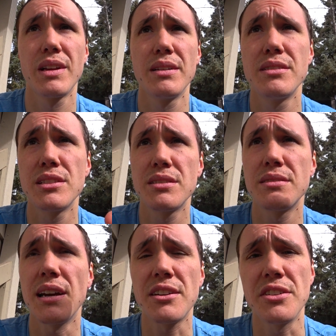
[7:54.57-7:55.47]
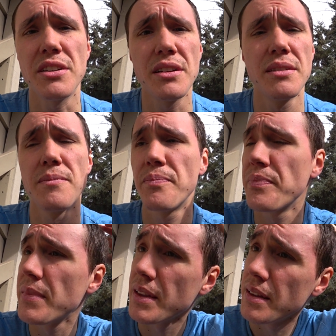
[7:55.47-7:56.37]
sector.
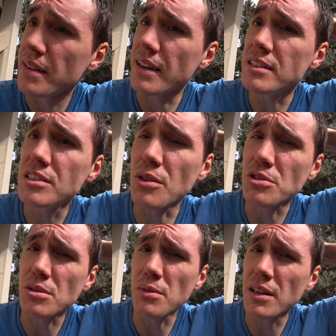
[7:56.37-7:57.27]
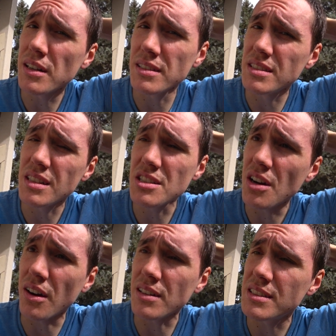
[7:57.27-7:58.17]
Like, social work is such a
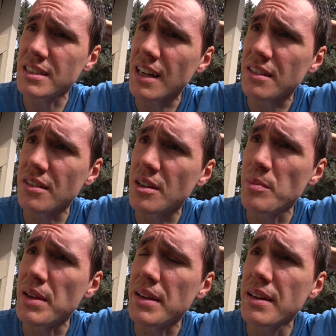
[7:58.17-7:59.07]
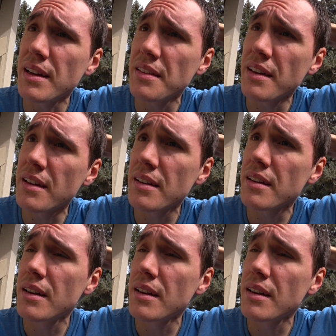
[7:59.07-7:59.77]
hard sector to be in, I think.